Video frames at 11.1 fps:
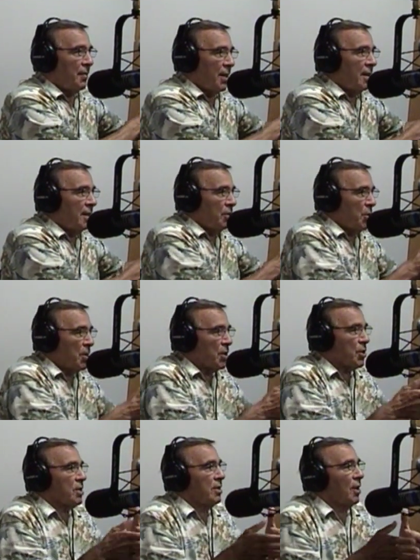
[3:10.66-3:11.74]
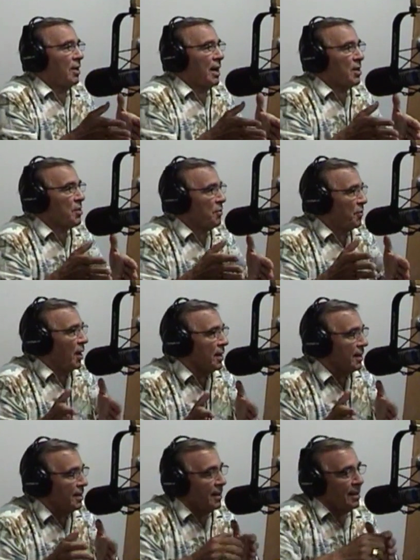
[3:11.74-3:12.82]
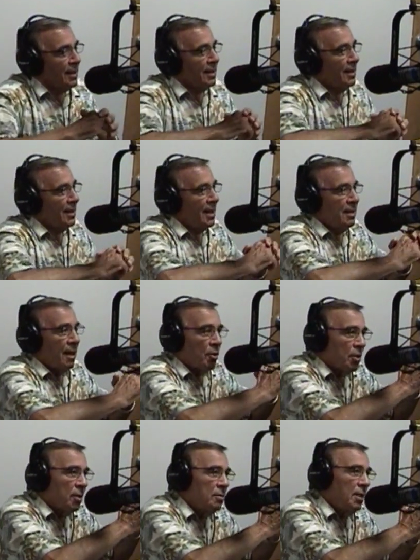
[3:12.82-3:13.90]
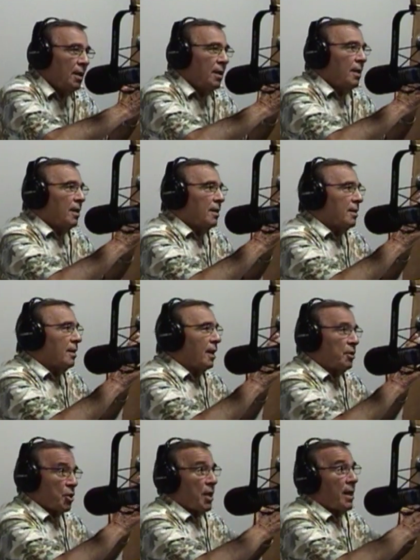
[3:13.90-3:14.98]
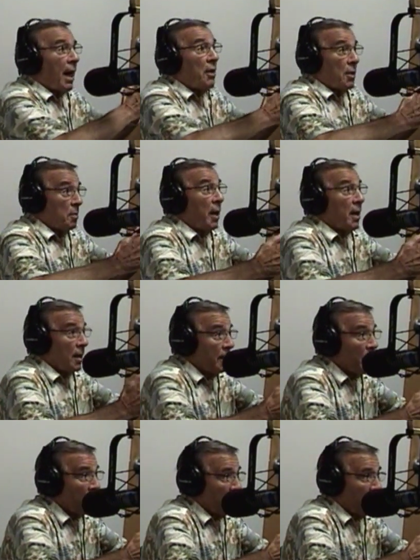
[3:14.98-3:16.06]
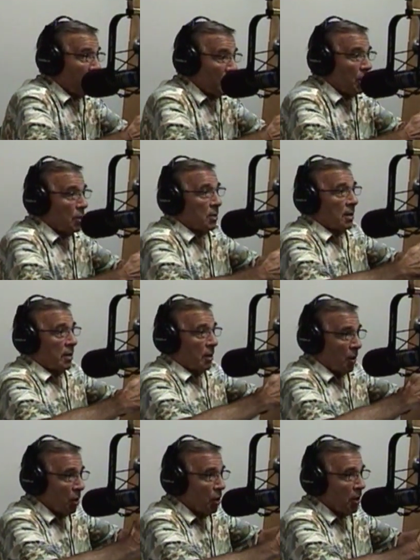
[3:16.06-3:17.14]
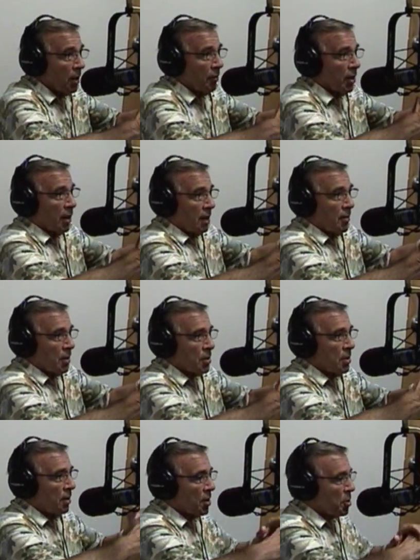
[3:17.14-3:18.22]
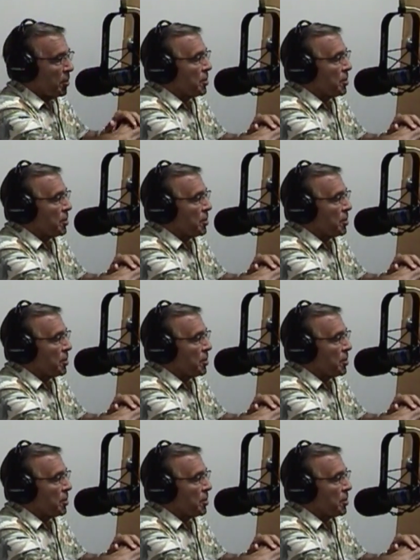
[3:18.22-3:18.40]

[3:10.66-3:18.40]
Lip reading: And then do this, as fun. And he never could understand how you could make a living, let alone, a good living in this business.